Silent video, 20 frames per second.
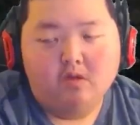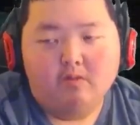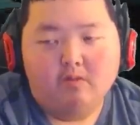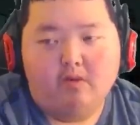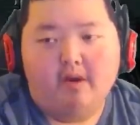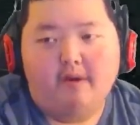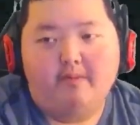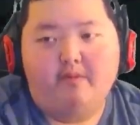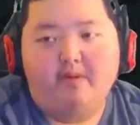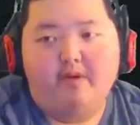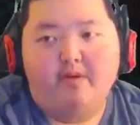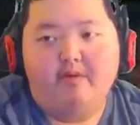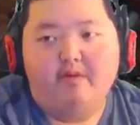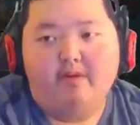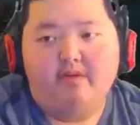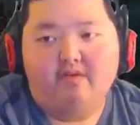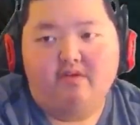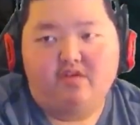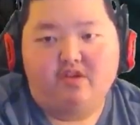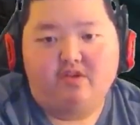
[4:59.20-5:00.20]
well, oh, we're, there's
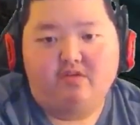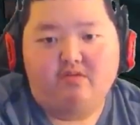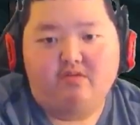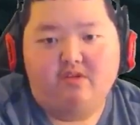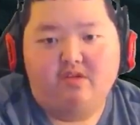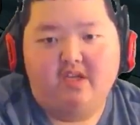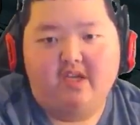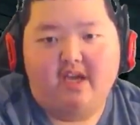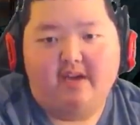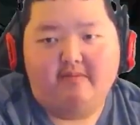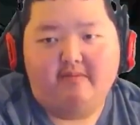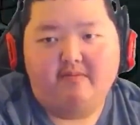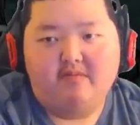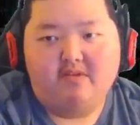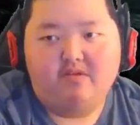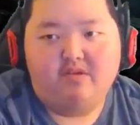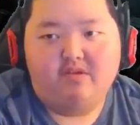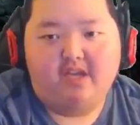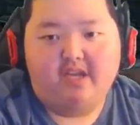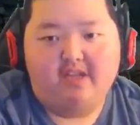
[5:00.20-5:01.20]
we're, enemies up here. Yeah,
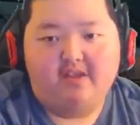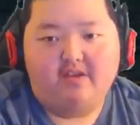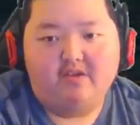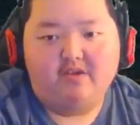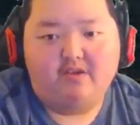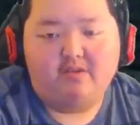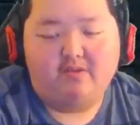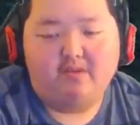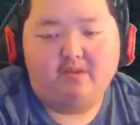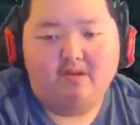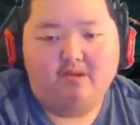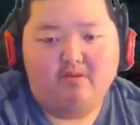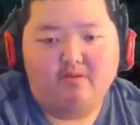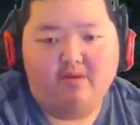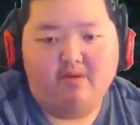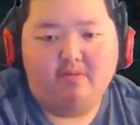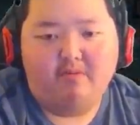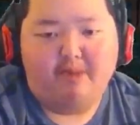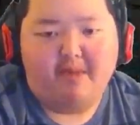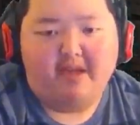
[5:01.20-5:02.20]
Jade, there's there,
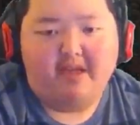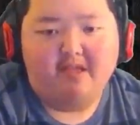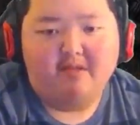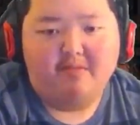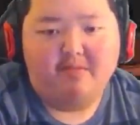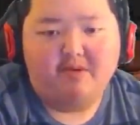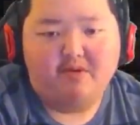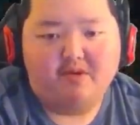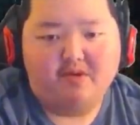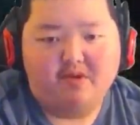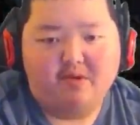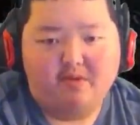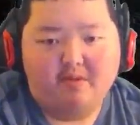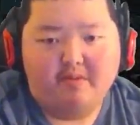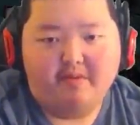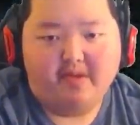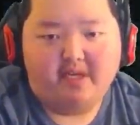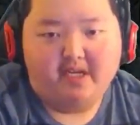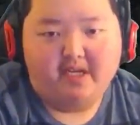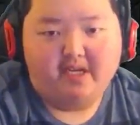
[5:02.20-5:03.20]
Benny the Booster, the
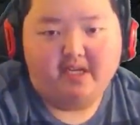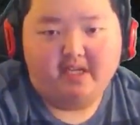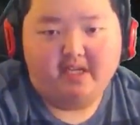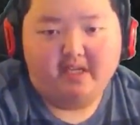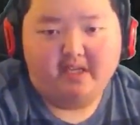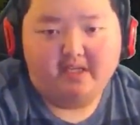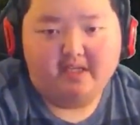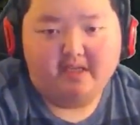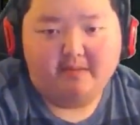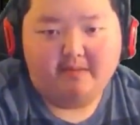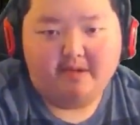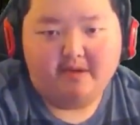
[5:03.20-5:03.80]
one we need to kill, is up